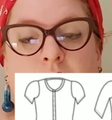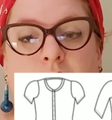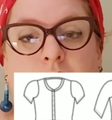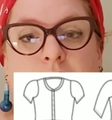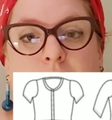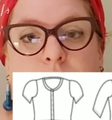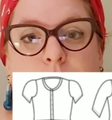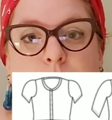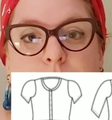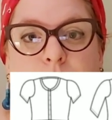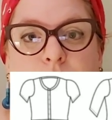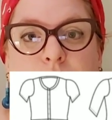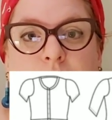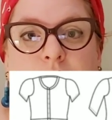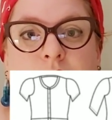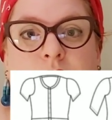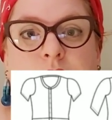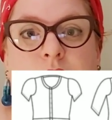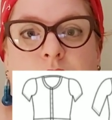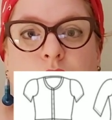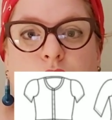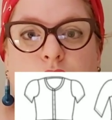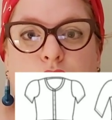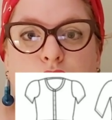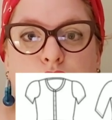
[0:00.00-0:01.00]
So
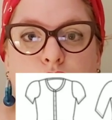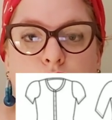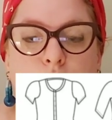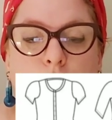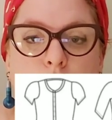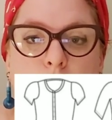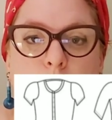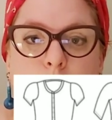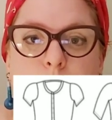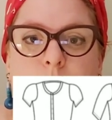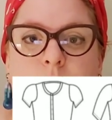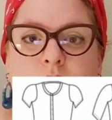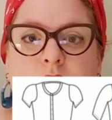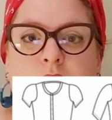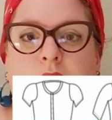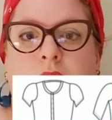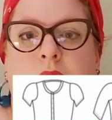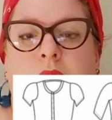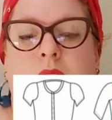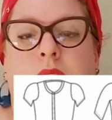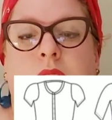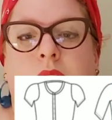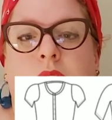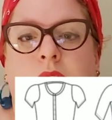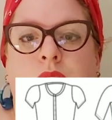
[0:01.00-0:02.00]
there's cropped,
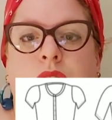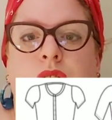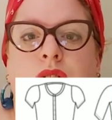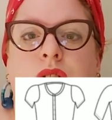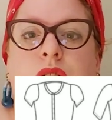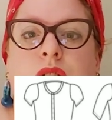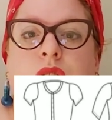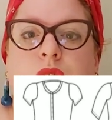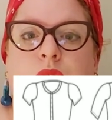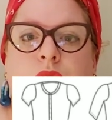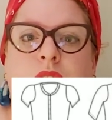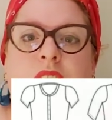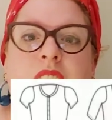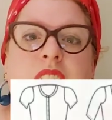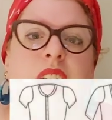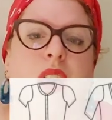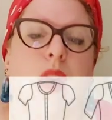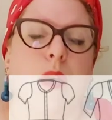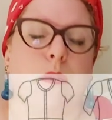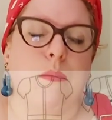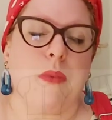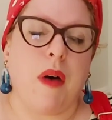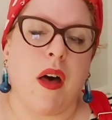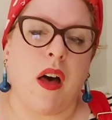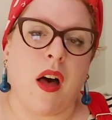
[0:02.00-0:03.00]
and then there's sort of
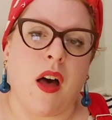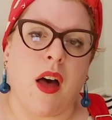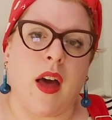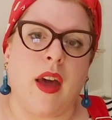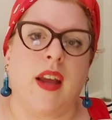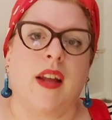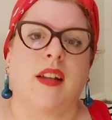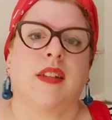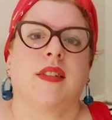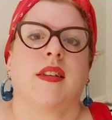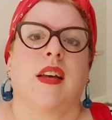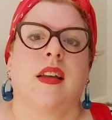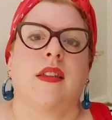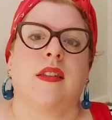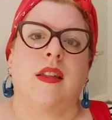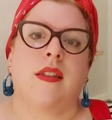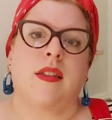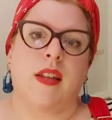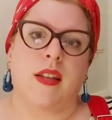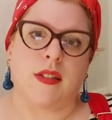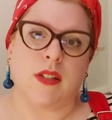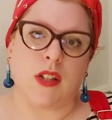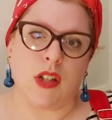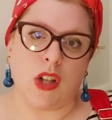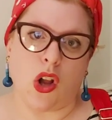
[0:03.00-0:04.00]
hip height, and then
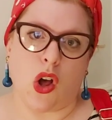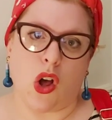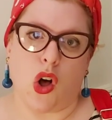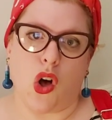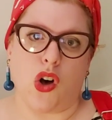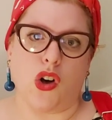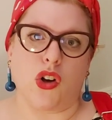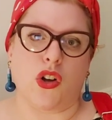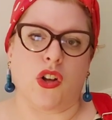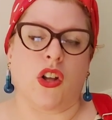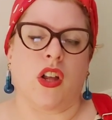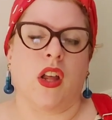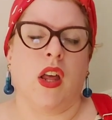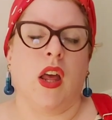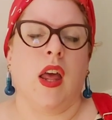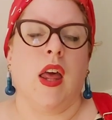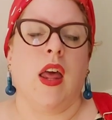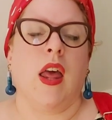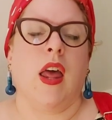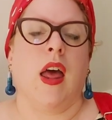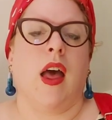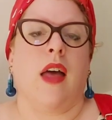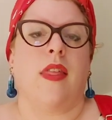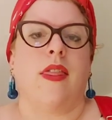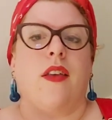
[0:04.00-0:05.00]
there's long,
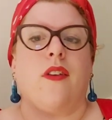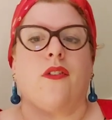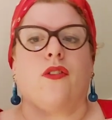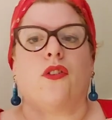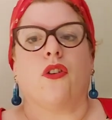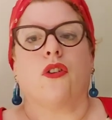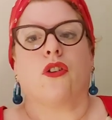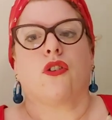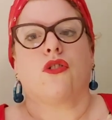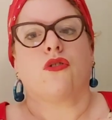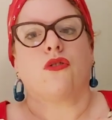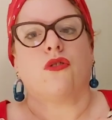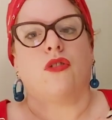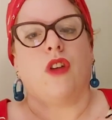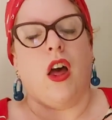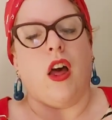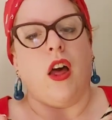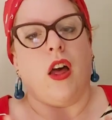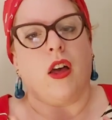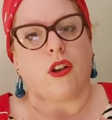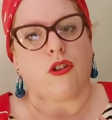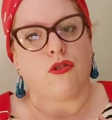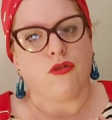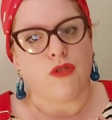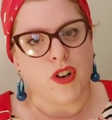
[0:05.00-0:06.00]
and then you've got
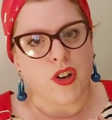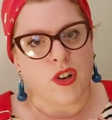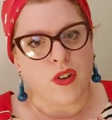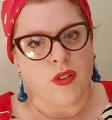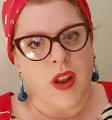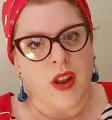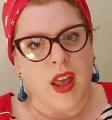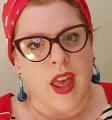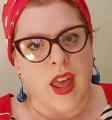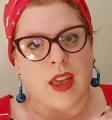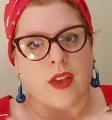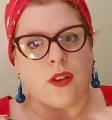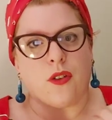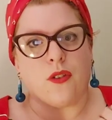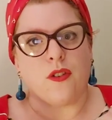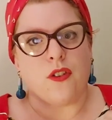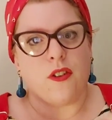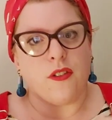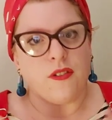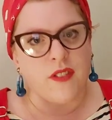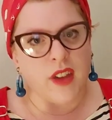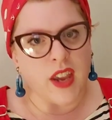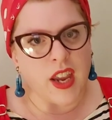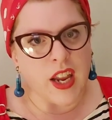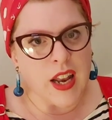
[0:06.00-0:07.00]
a crew neck or
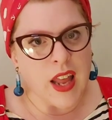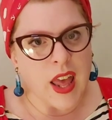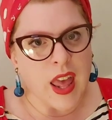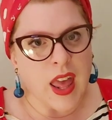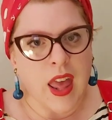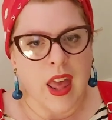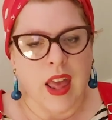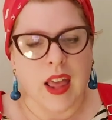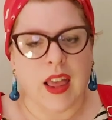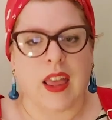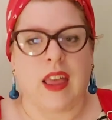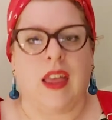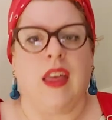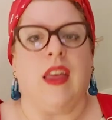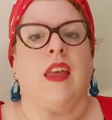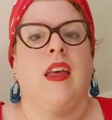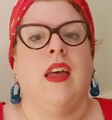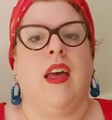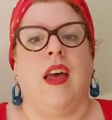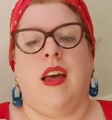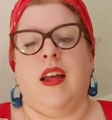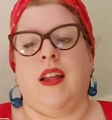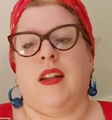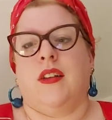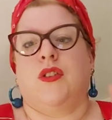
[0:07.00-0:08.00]
a V-neck,
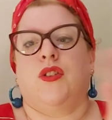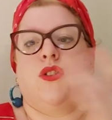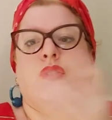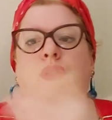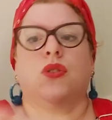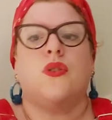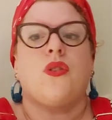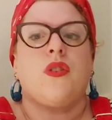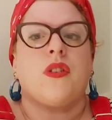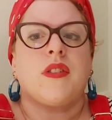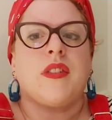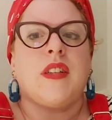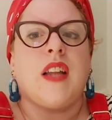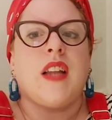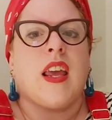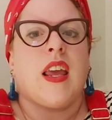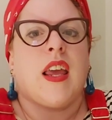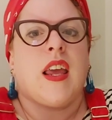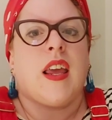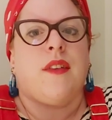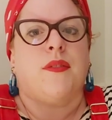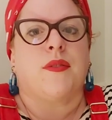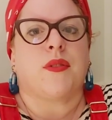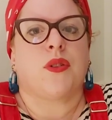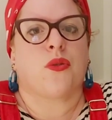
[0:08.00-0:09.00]
and short
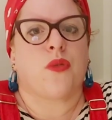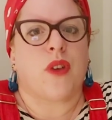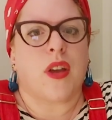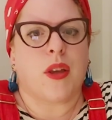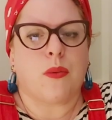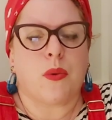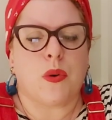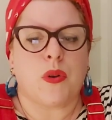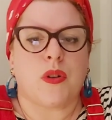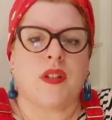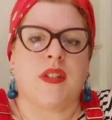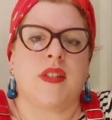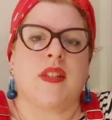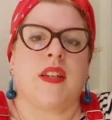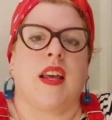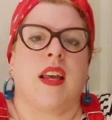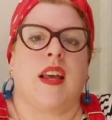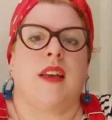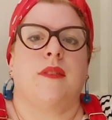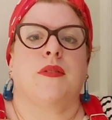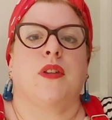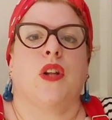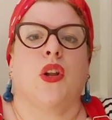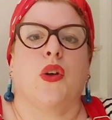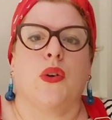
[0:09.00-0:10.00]
sleeves, three-quarter
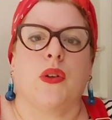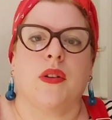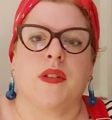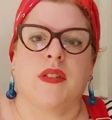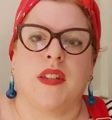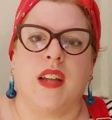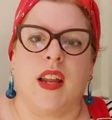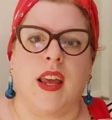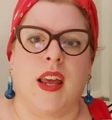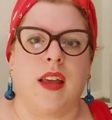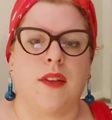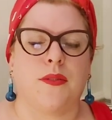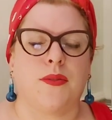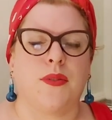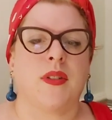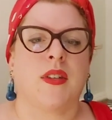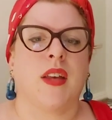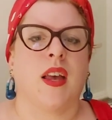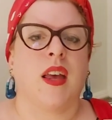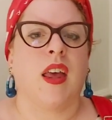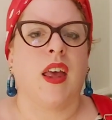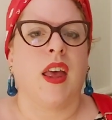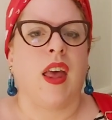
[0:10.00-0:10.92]
sleeves, long sleeves.